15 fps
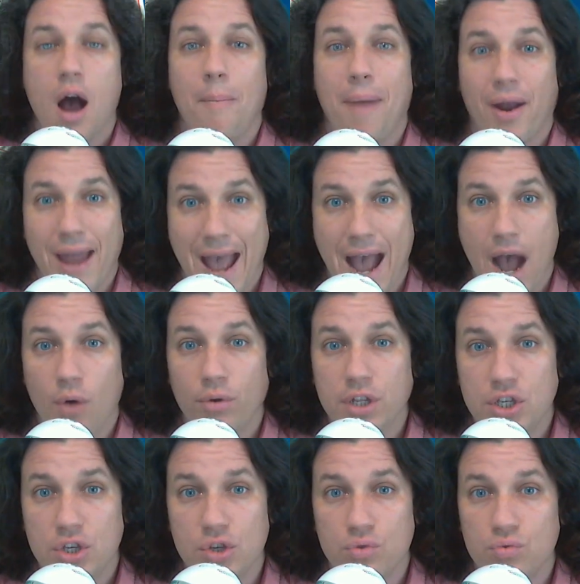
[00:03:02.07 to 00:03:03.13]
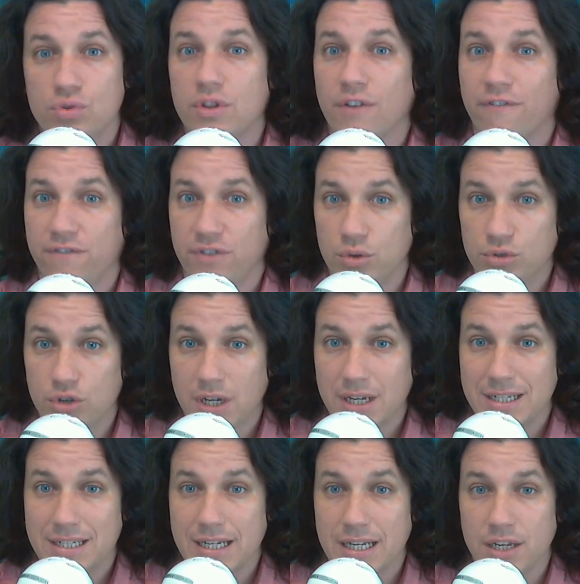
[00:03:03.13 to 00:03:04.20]
about how to use the future
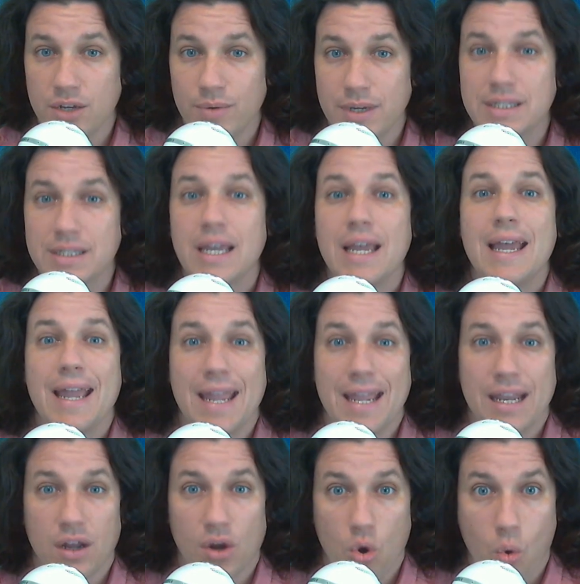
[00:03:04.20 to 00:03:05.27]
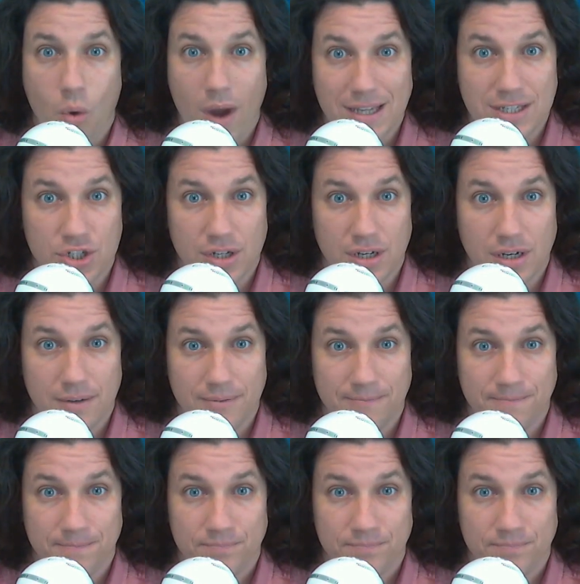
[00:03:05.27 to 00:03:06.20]
continuous in a question.